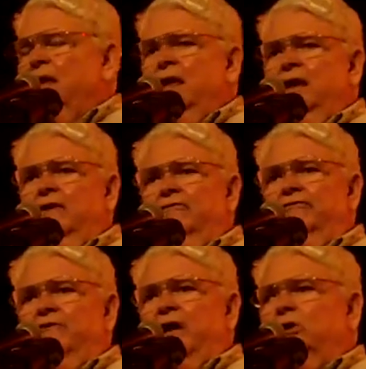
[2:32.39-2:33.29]
And
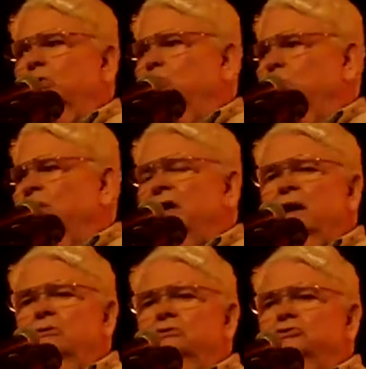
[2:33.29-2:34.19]
if I could work it
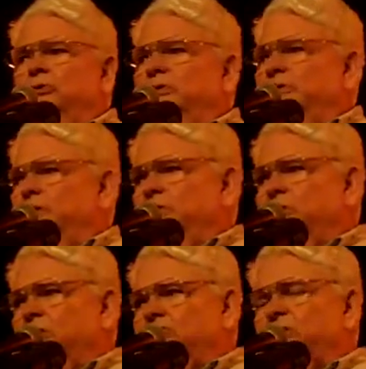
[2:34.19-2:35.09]
out so it didn't
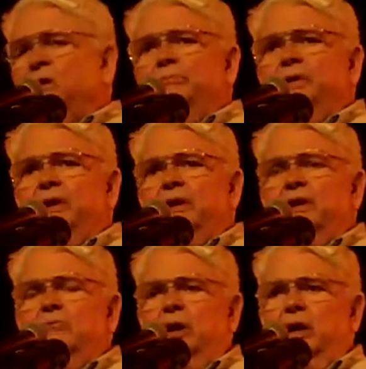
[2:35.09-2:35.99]
cost the company
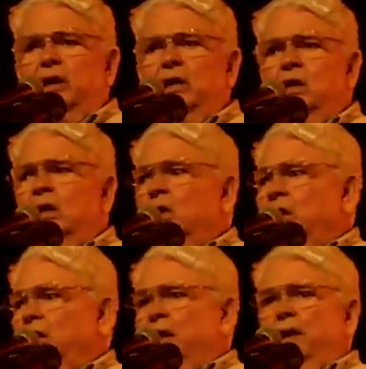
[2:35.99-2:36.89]
any money,
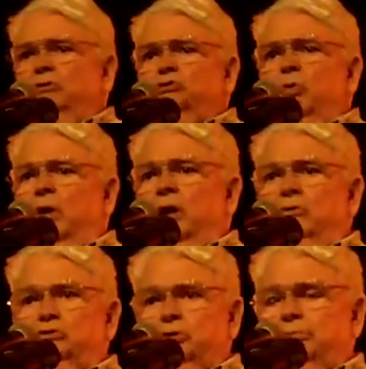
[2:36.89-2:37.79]
and I was where I
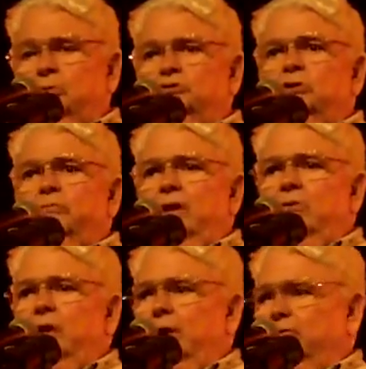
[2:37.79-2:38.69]
was supposed to be
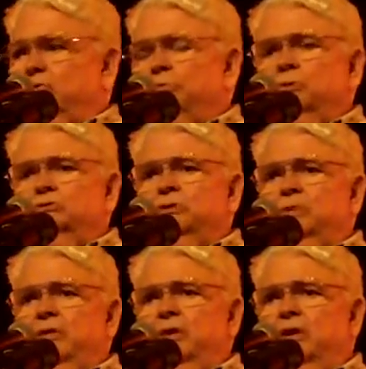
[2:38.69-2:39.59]
when I was supposed to
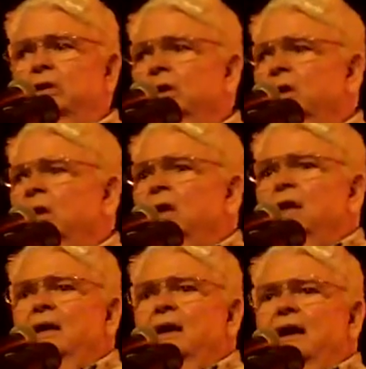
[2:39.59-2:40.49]
be there,
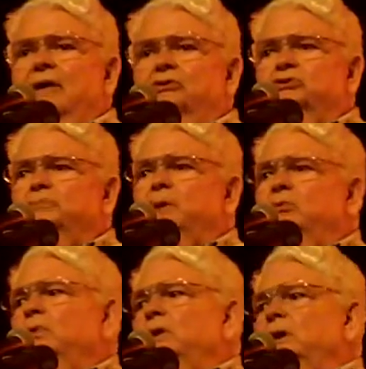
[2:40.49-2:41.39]
I could
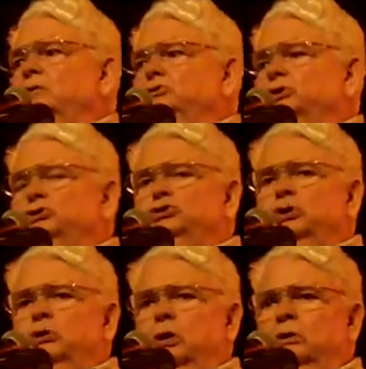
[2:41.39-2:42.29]
spend weekends in
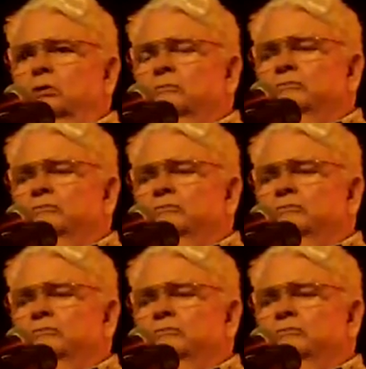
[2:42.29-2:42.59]
Chicago.